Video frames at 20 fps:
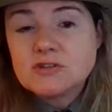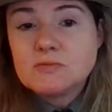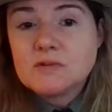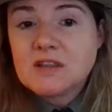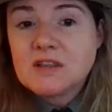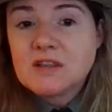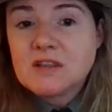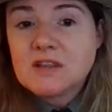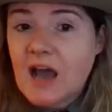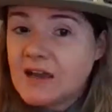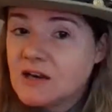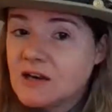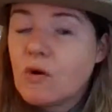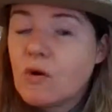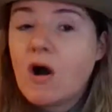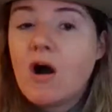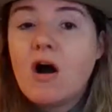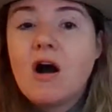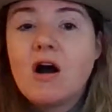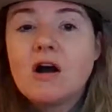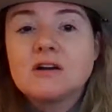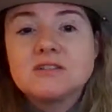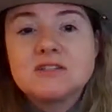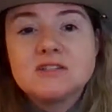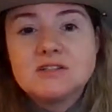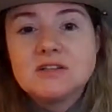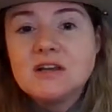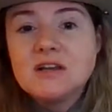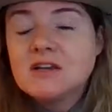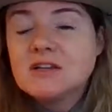with guided walks
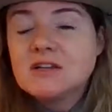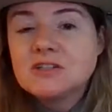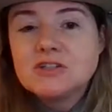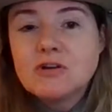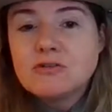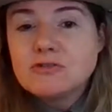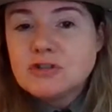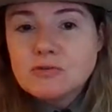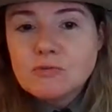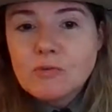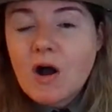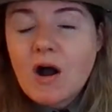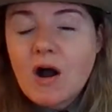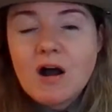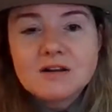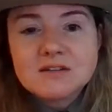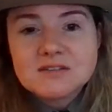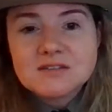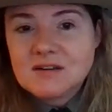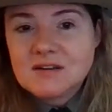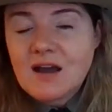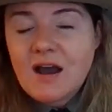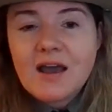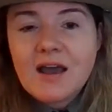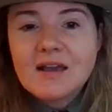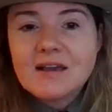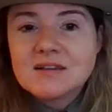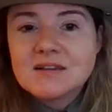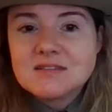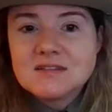and snowshoe walks and
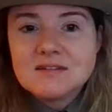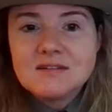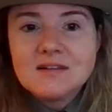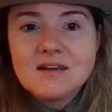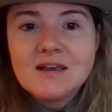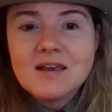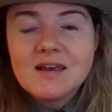hikes and